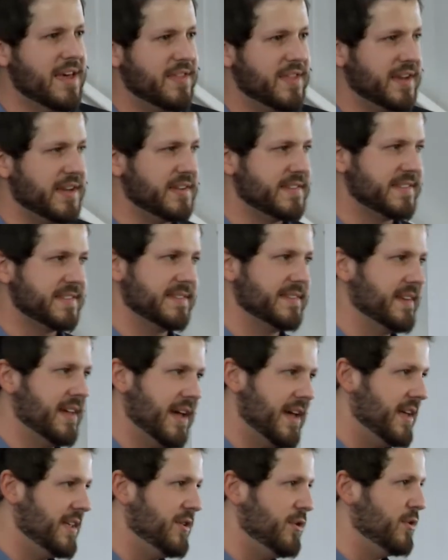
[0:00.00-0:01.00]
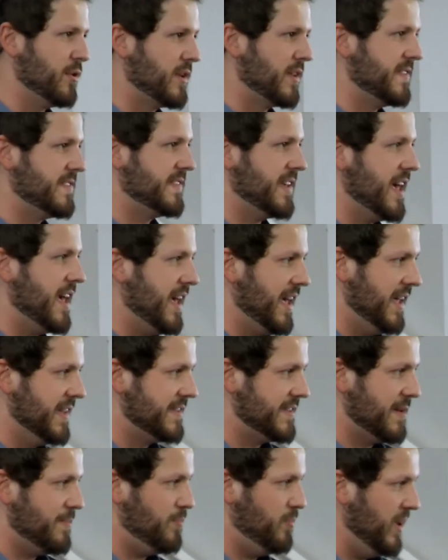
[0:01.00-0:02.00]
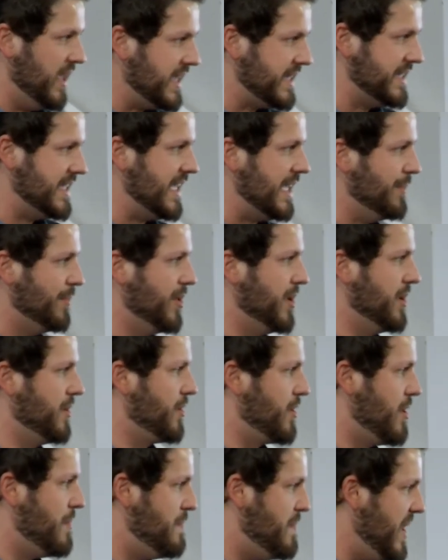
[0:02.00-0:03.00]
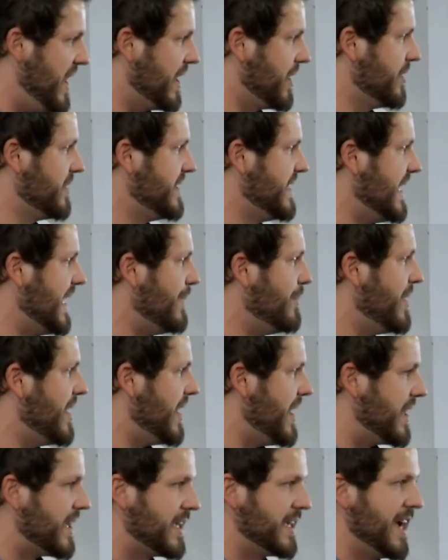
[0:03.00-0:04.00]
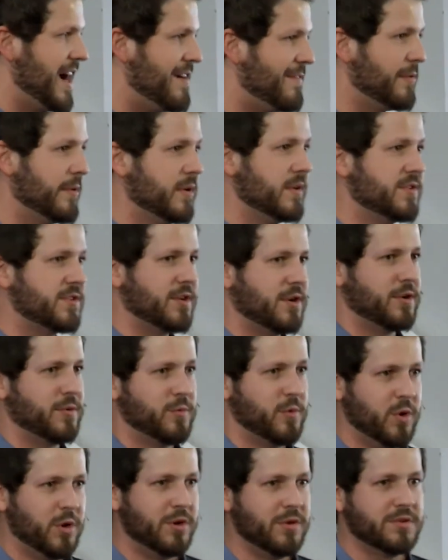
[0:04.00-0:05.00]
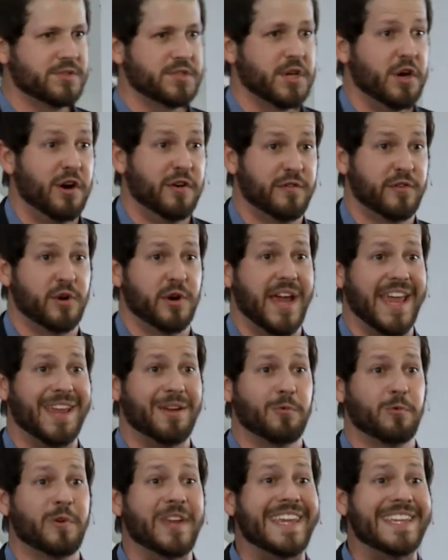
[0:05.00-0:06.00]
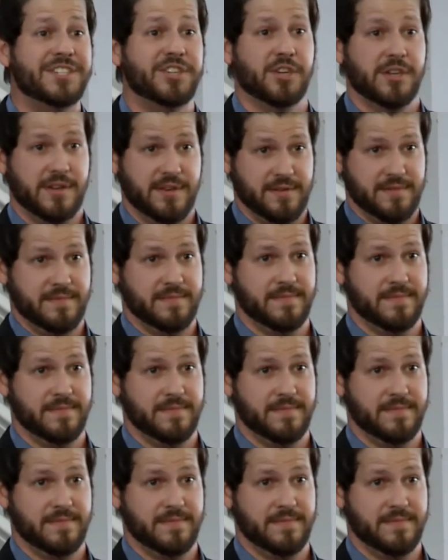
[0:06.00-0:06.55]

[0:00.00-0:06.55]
that is, uh, you could say it's a big demon or a bigger demon. It governs or rules over a region.